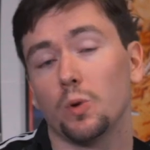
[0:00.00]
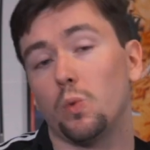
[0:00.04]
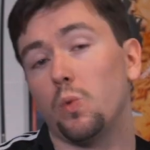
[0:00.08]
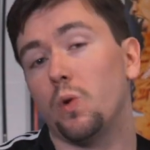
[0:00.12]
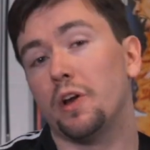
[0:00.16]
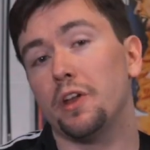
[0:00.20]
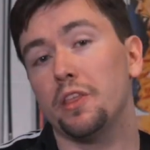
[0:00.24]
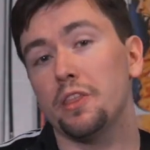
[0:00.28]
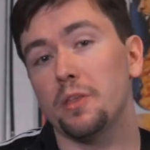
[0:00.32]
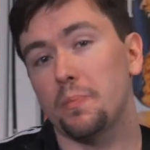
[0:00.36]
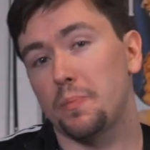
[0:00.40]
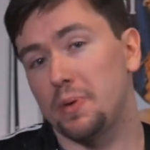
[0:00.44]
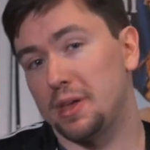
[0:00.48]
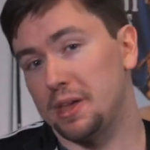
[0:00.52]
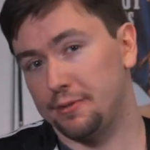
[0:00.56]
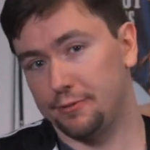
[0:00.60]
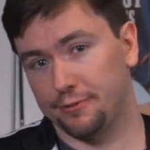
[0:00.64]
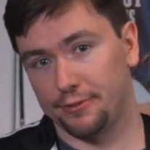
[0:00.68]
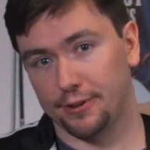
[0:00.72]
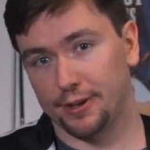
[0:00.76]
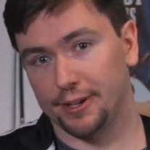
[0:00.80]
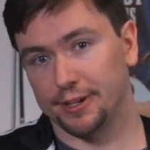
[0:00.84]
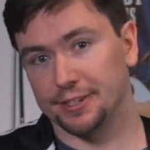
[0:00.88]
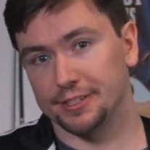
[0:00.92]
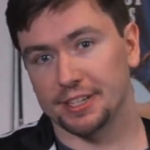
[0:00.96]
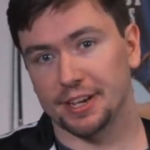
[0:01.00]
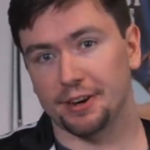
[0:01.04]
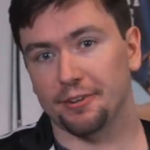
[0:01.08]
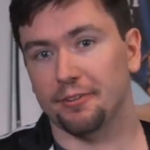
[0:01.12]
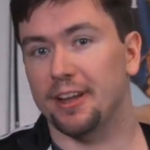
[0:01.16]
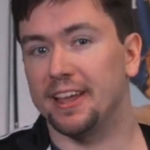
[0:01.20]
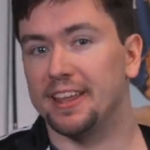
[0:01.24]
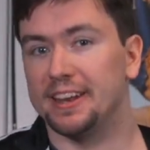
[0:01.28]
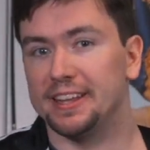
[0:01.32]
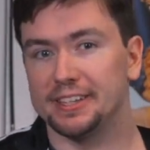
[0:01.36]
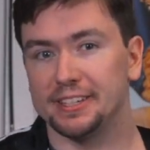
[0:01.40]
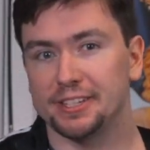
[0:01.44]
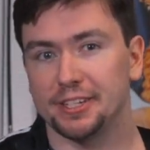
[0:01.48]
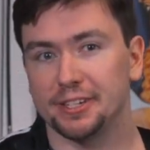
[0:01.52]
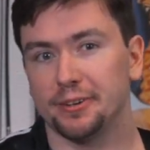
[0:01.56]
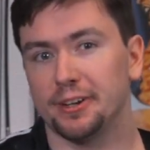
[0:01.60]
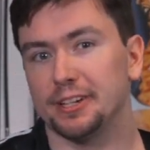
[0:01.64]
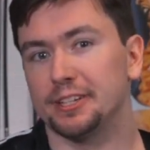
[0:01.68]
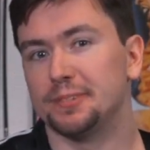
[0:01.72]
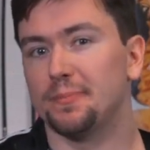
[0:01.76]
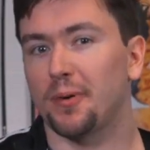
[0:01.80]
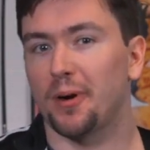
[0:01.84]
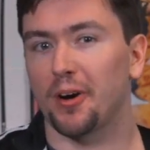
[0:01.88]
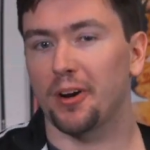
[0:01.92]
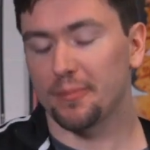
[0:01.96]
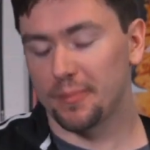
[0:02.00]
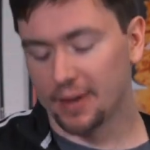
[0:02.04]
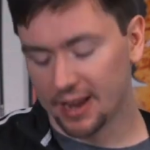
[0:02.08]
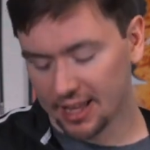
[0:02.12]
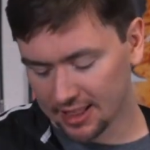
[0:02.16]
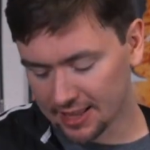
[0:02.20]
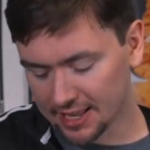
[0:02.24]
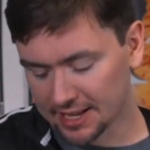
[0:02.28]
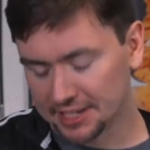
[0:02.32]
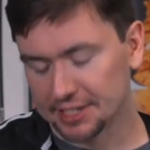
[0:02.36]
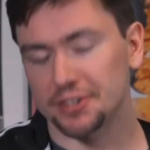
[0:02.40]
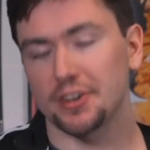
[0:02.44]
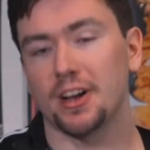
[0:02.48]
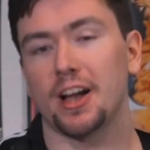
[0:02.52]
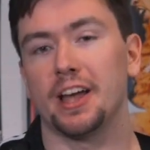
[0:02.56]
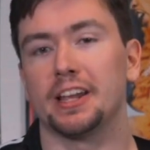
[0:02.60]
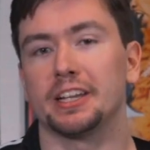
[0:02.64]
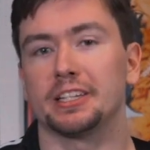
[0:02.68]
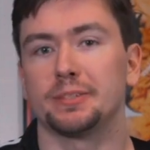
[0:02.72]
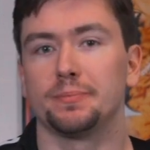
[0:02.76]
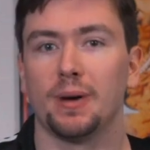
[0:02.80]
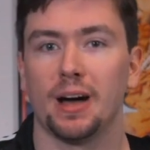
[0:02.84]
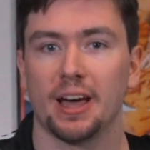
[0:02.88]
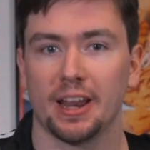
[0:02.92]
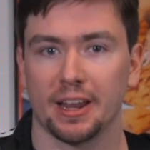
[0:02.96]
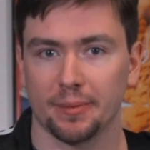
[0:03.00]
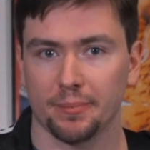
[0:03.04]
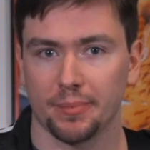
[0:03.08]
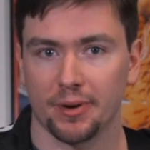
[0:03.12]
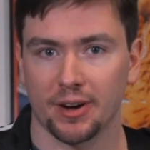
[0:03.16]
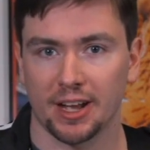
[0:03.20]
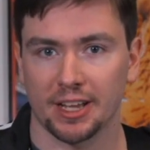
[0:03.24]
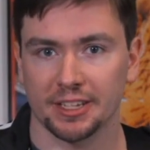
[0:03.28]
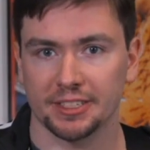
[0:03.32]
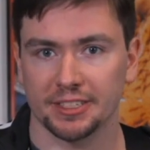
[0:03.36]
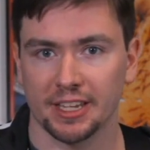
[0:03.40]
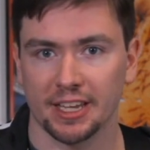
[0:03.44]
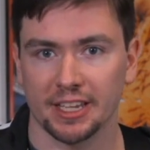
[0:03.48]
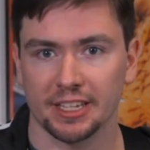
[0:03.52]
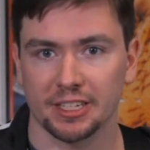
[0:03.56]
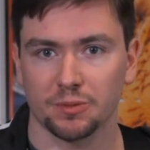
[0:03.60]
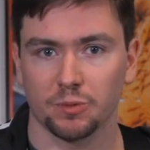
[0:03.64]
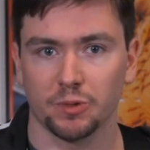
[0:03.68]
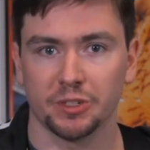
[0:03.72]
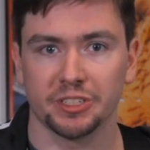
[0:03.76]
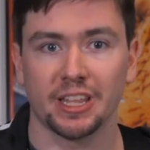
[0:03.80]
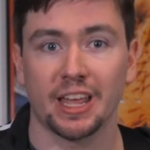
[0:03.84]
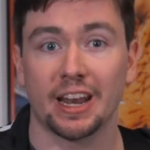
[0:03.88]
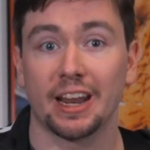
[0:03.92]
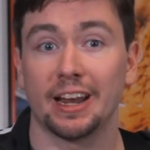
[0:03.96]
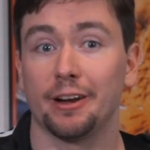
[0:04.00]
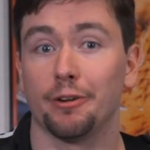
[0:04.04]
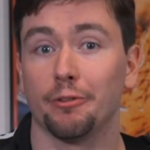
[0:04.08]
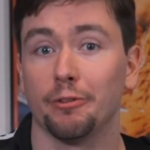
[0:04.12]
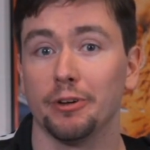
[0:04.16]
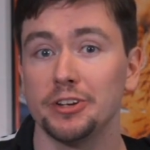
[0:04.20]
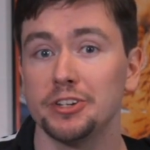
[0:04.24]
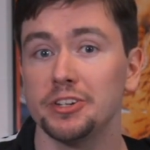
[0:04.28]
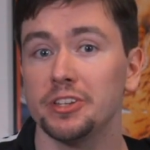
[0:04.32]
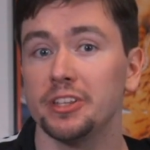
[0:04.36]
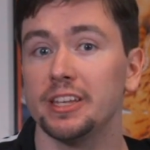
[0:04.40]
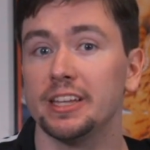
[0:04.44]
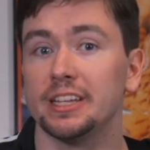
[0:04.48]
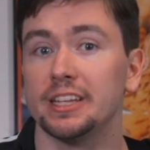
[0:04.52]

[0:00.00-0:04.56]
one of the pitfalls I ran into as part of my electronics modding process was that I originally